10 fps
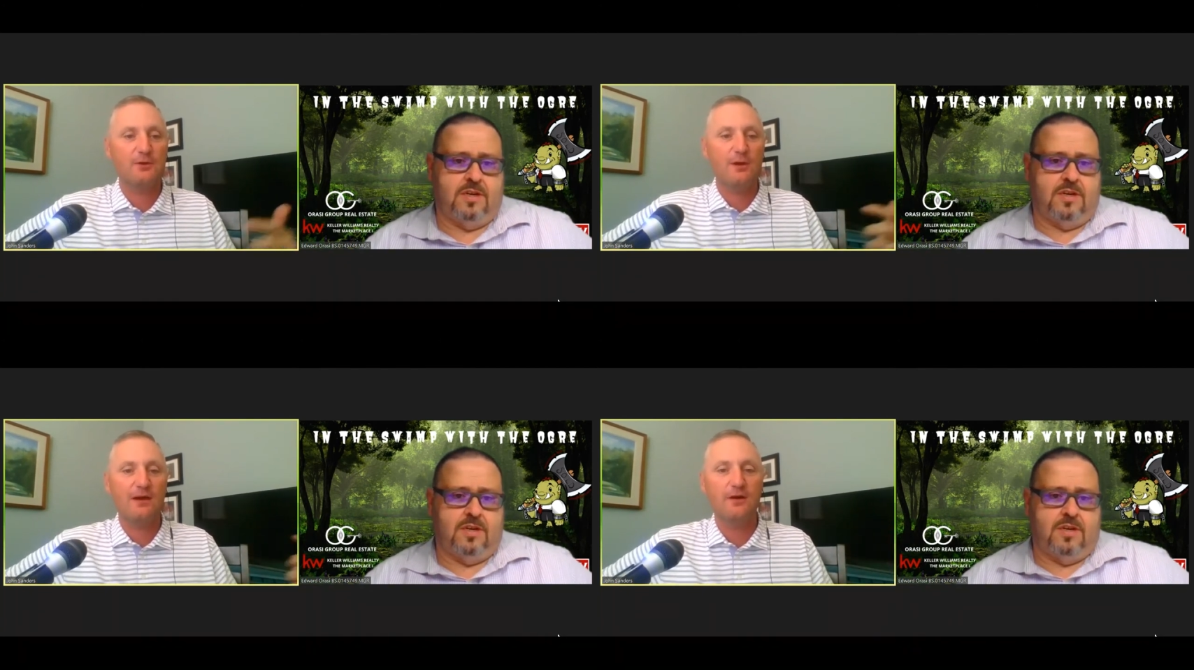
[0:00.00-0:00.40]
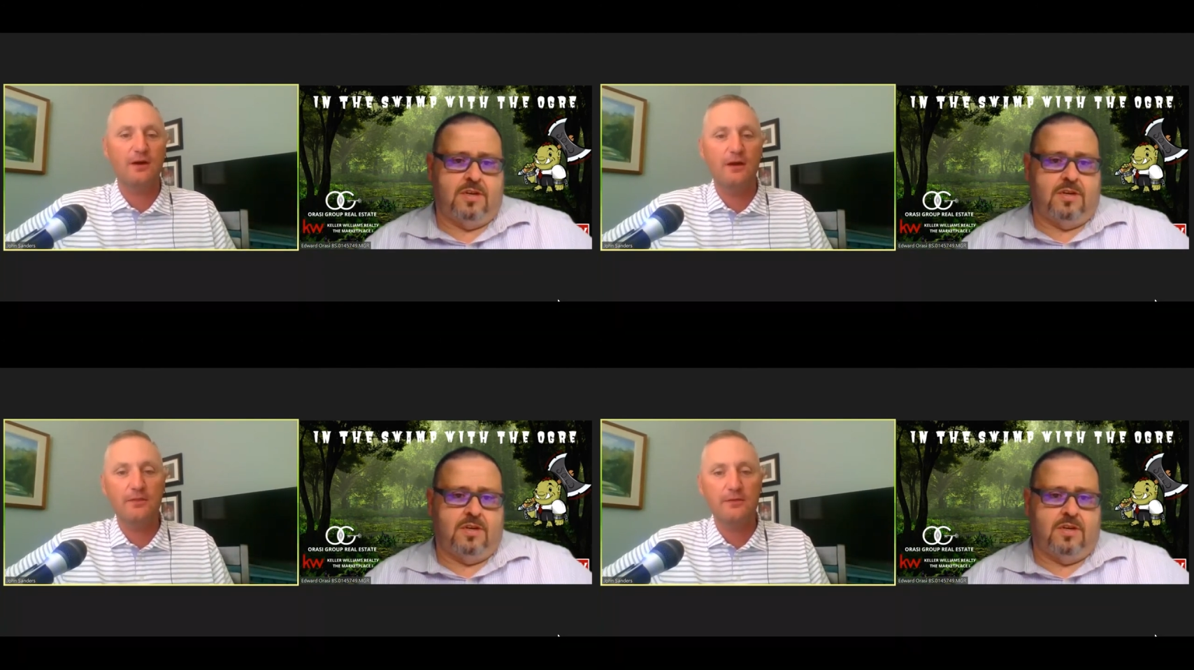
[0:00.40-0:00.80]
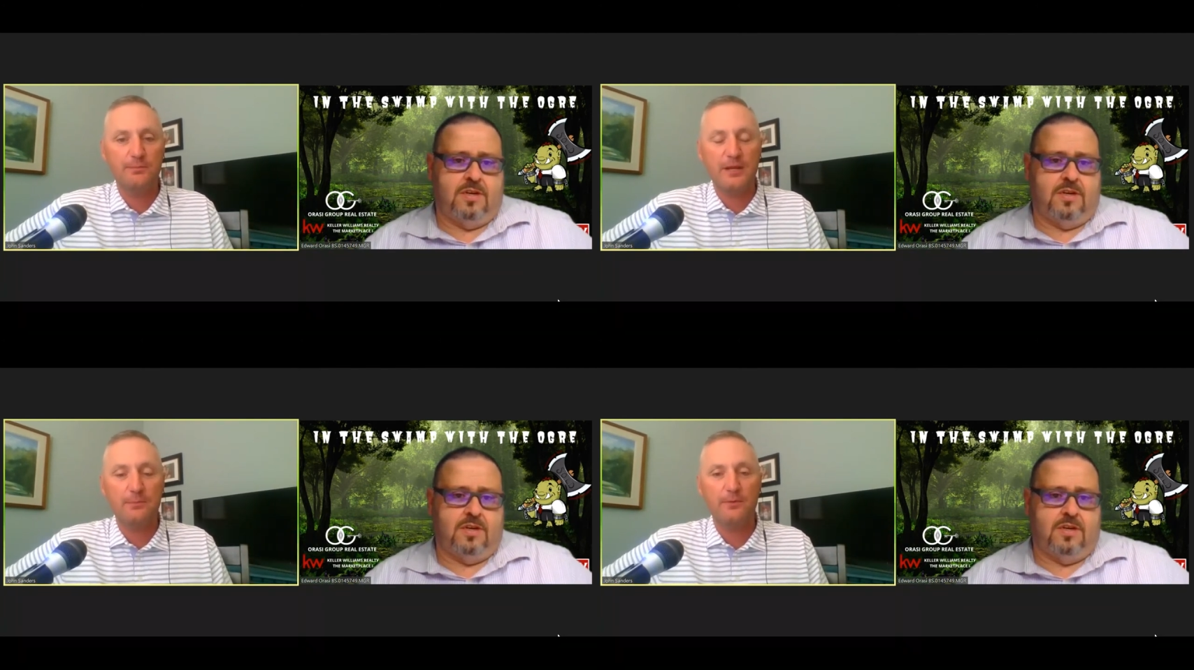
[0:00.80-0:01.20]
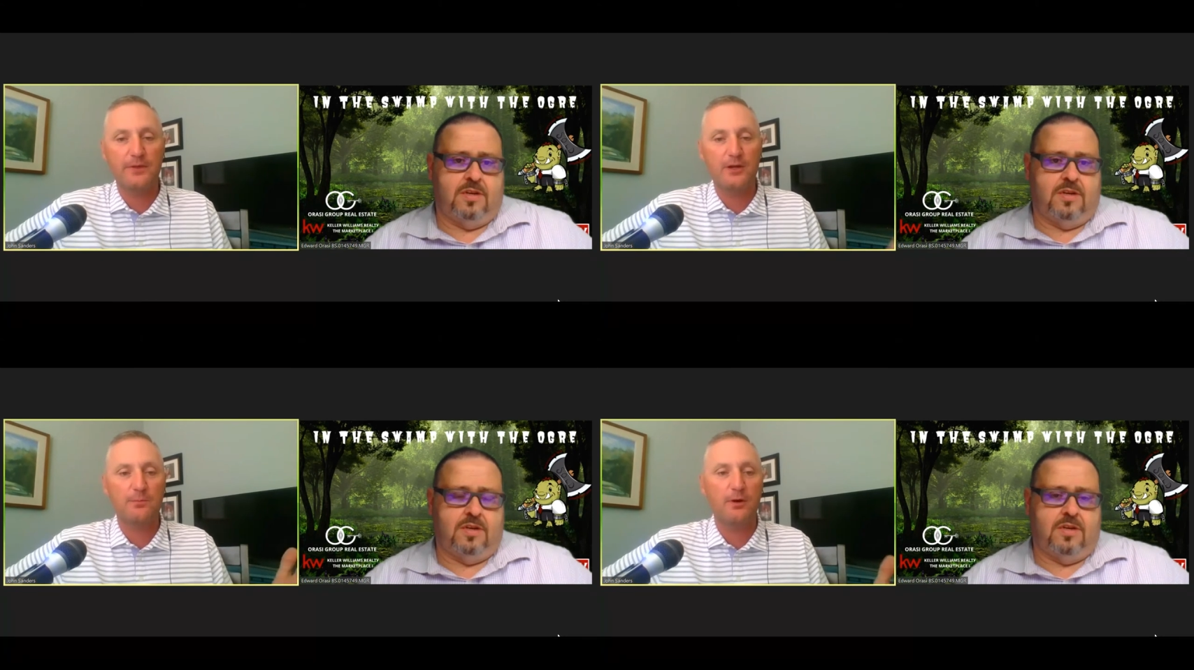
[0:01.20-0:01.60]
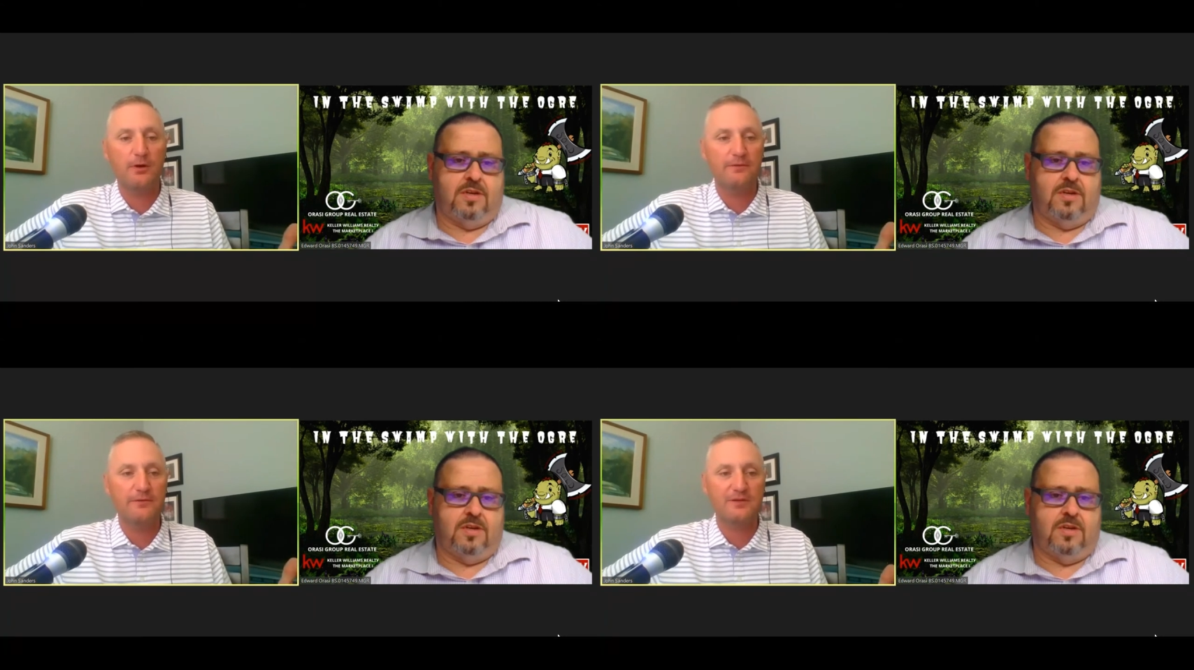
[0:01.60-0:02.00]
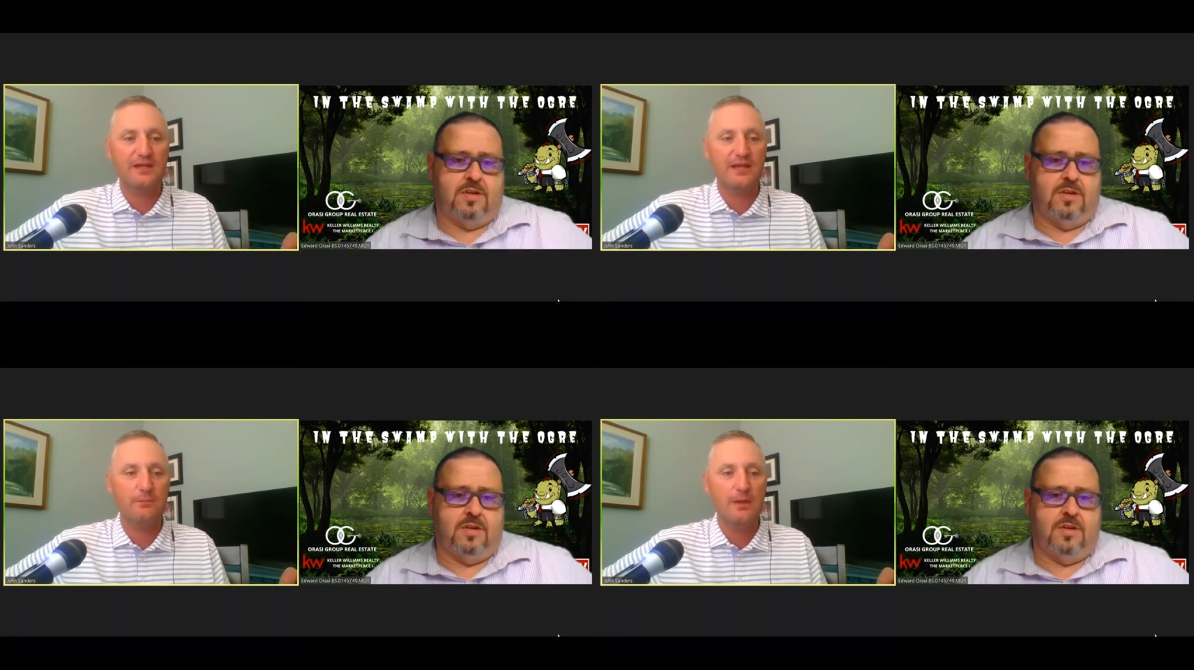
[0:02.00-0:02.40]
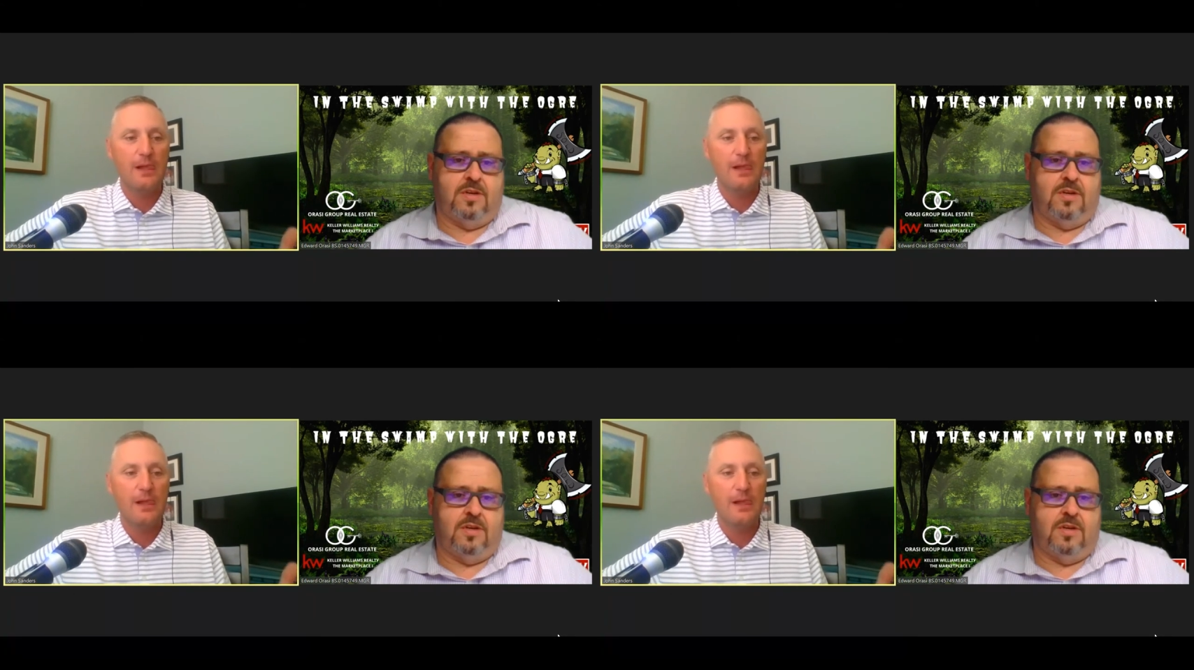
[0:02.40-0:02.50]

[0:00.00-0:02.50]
Speaker 1: you have other people that are part of your team.